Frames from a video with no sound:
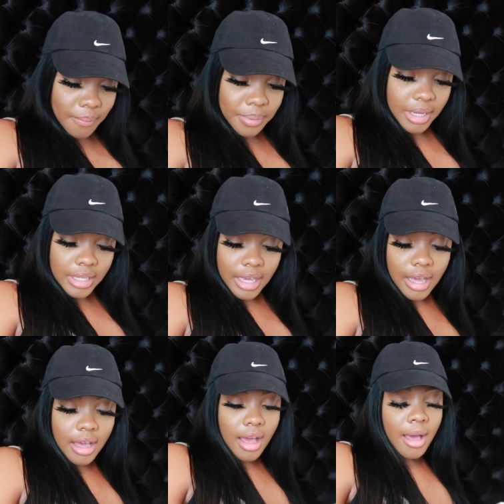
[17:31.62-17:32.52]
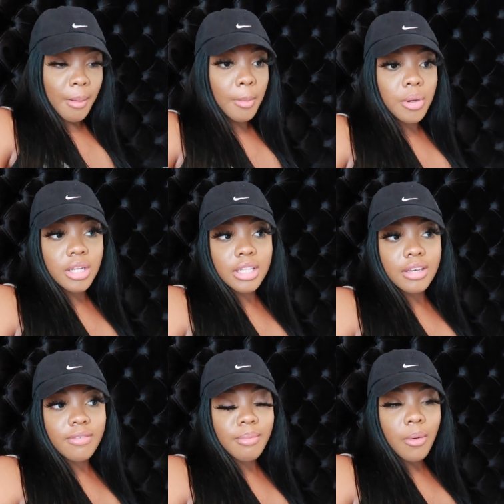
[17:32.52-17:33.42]
but yeah um, i'm gonna
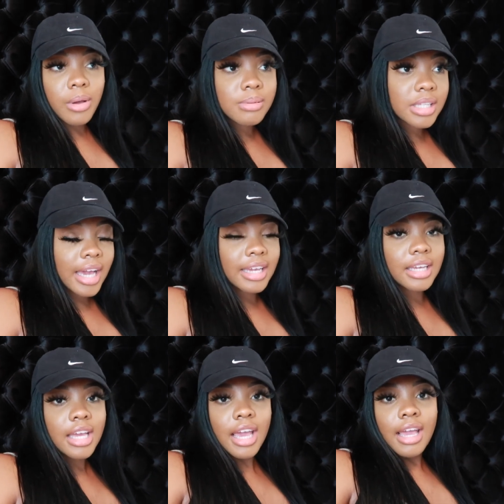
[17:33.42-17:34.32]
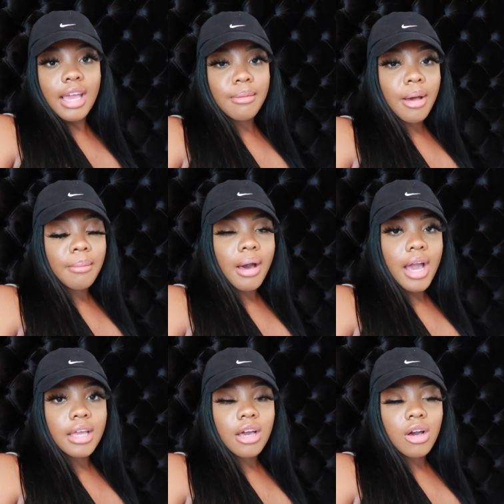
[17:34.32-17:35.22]
leave my website in my
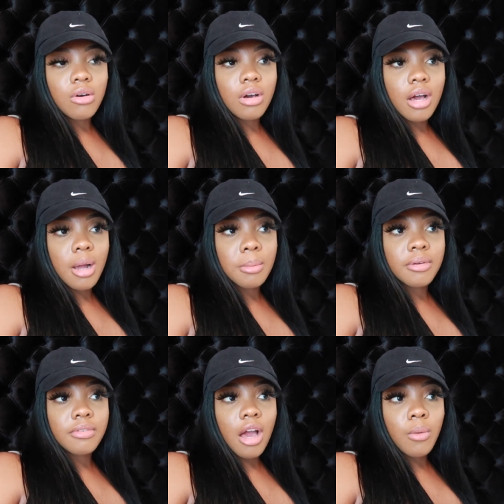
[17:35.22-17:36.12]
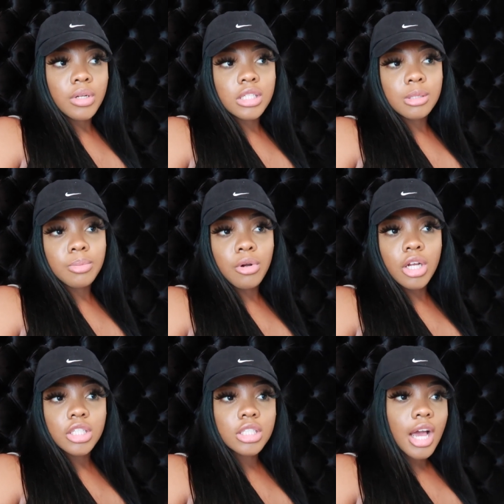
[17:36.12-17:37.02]
bio um, if y'all want to
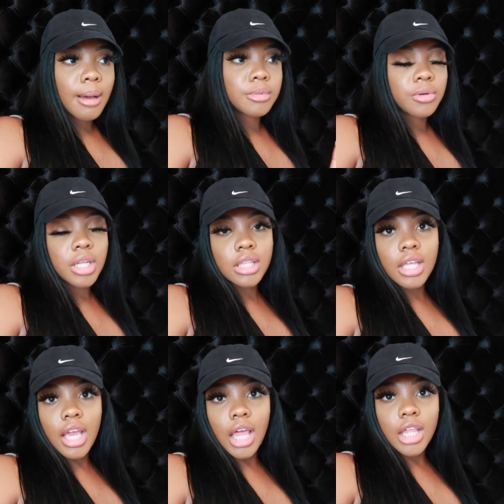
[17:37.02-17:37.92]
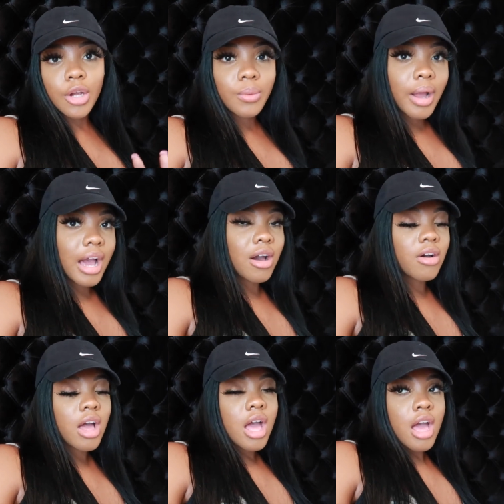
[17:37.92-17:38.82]
support shop do anything look
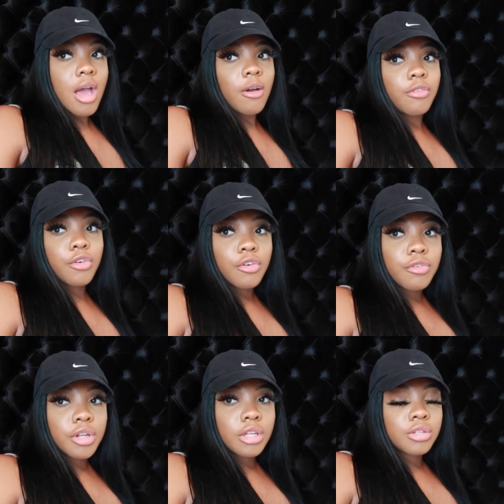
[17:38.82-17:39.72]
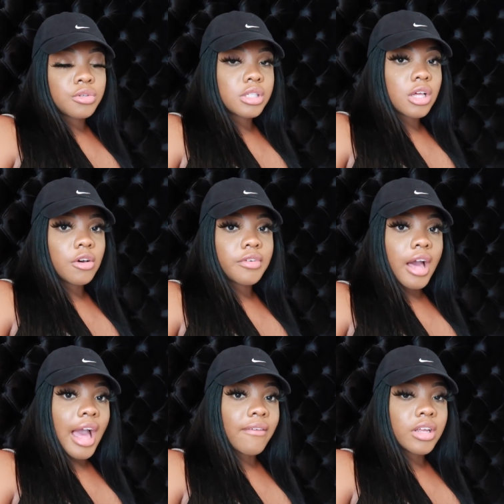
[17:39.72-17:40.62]
around feel free to do so if
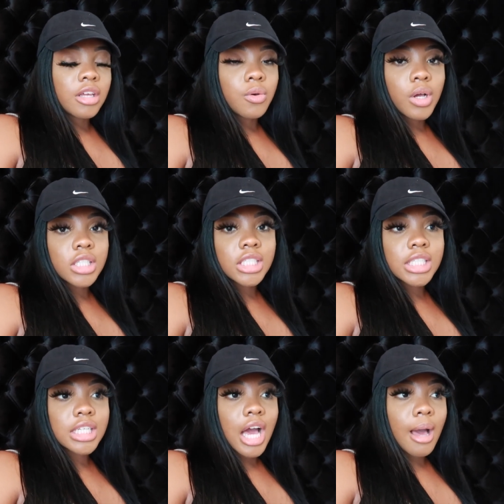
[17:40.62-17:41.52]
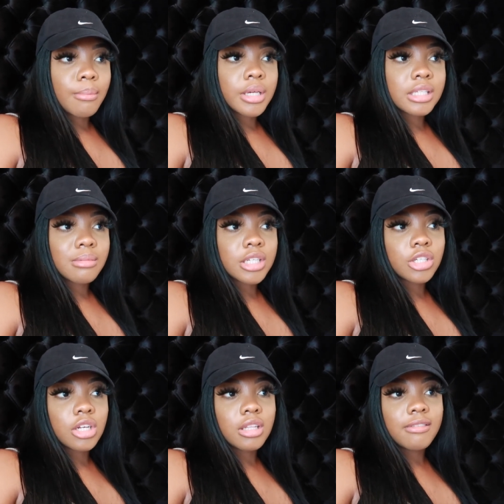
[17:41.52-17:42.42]
y'all have any questions comments make
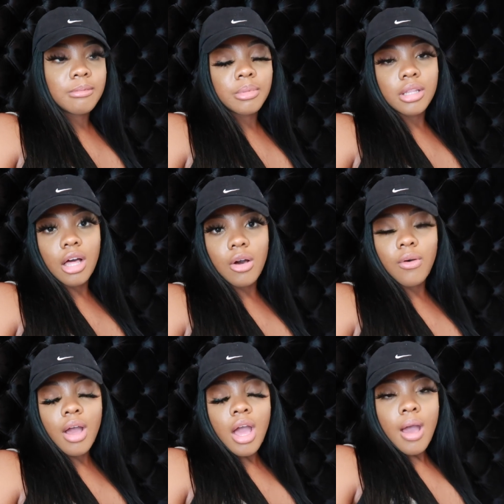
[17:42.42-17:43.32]
sure you leave them below